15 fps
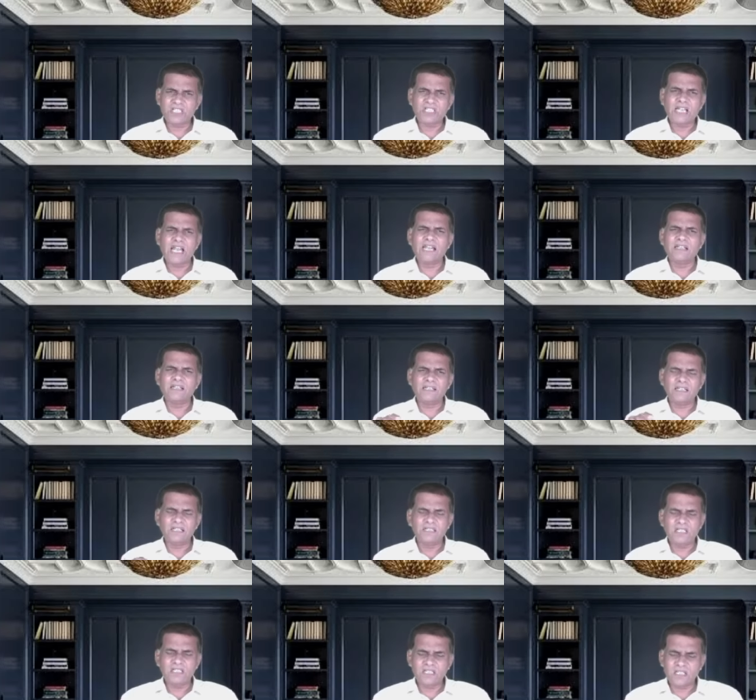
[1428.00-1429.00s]

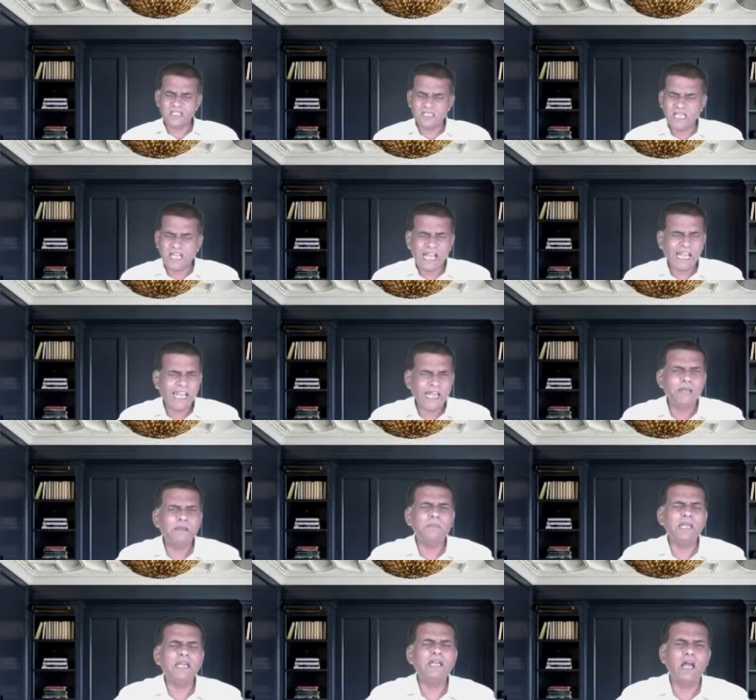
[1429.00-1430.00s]
kind this is the
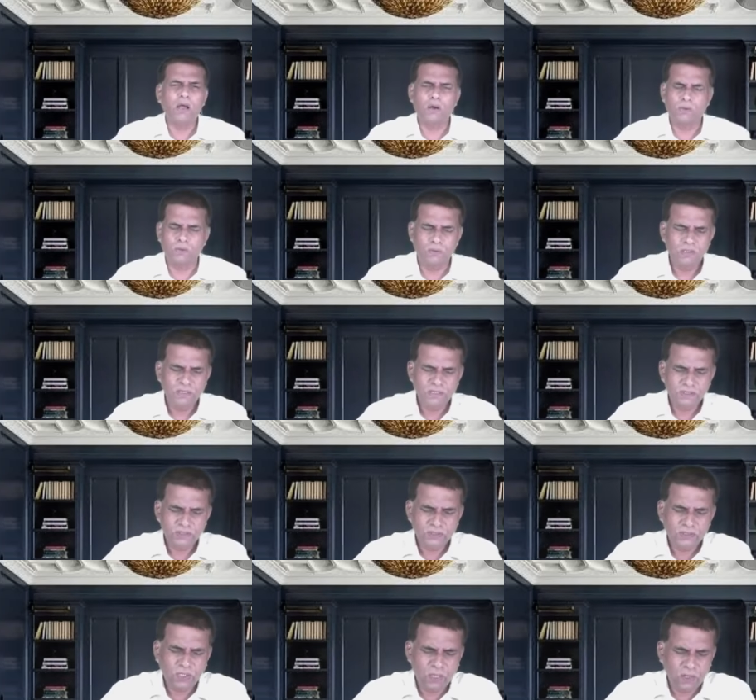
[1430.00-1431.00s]
enemy now
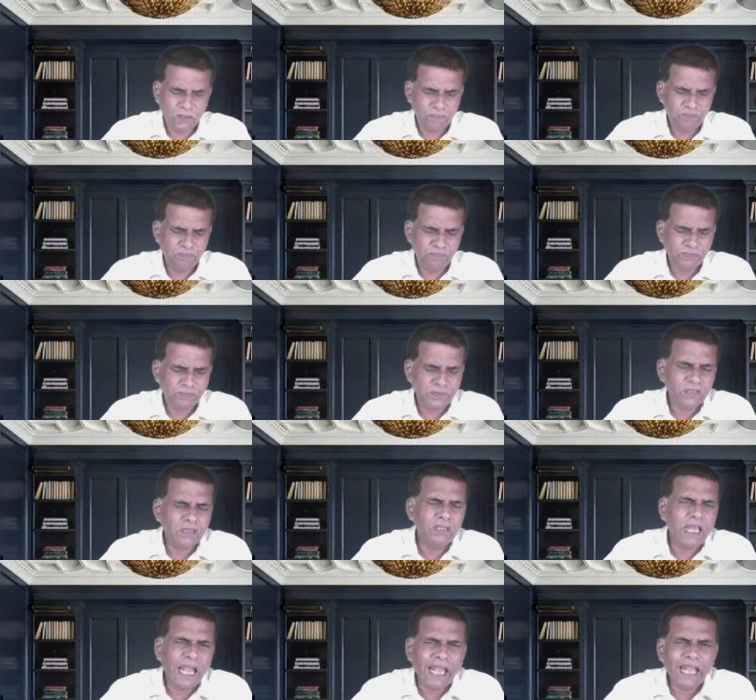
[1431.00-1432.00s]
so um,
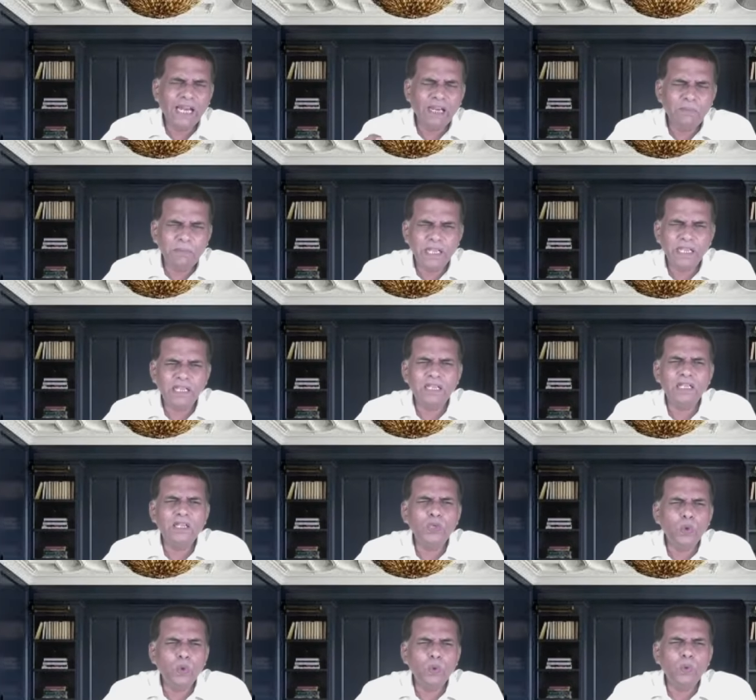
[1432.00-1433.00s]
the enemy
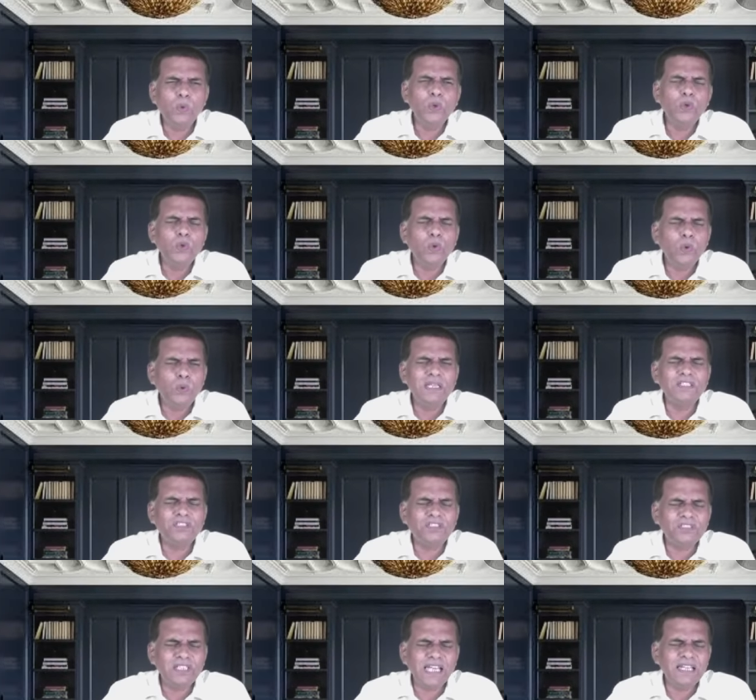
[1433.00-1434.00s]
you you will
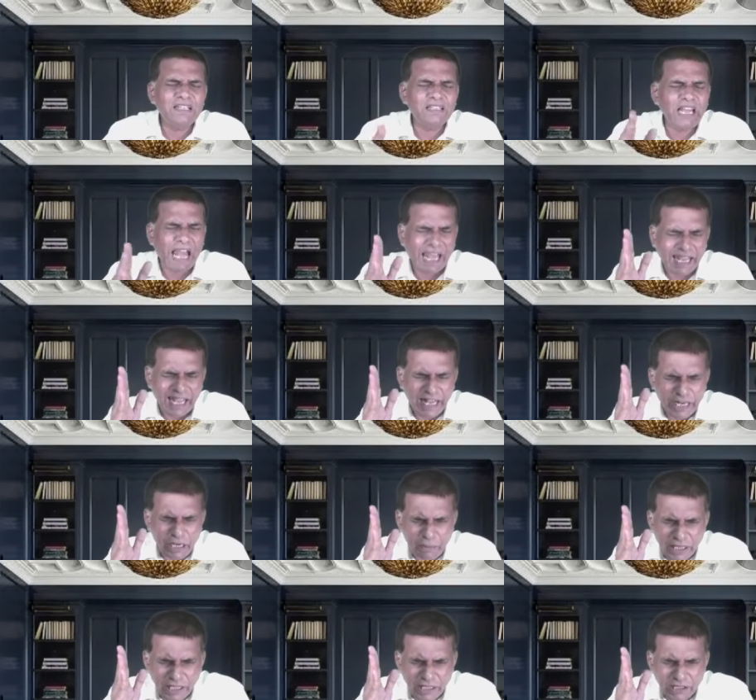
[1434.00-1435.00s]
see the
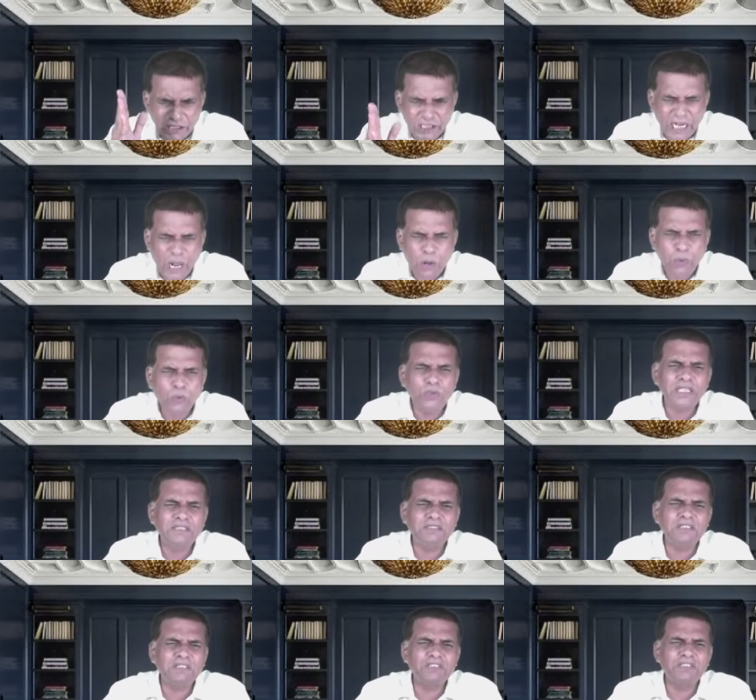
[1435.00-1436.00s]
enemy drowned
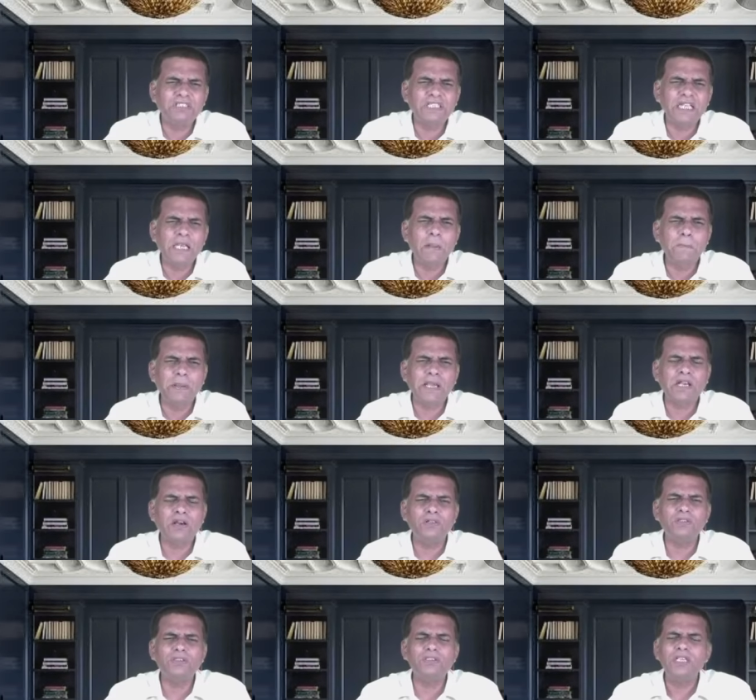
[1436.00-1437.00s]
in the sea
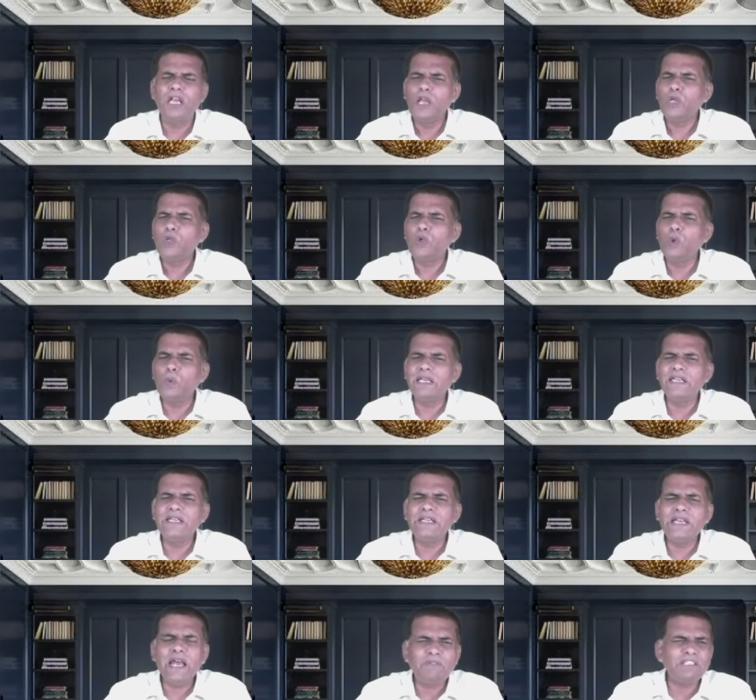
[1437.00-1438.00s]
because you will
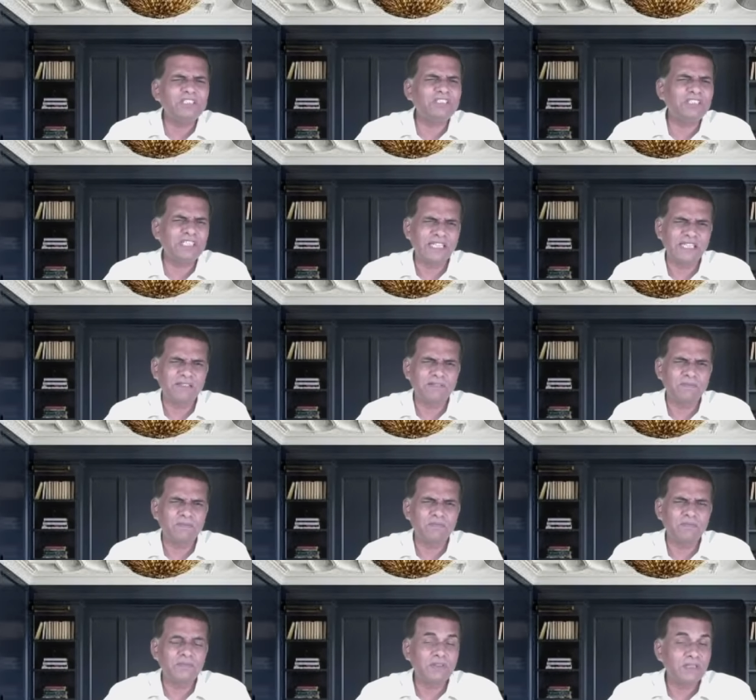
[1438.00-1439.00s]
never see it
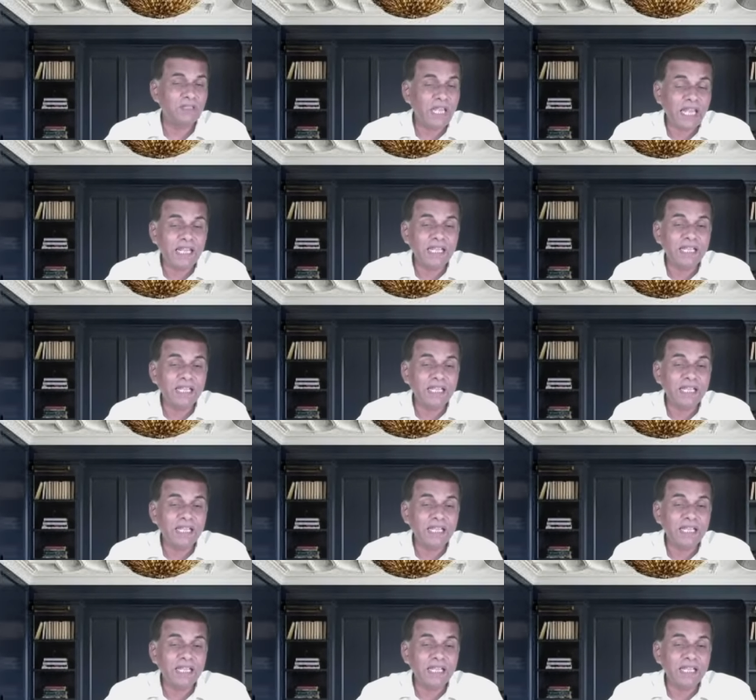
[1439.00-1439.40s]
the,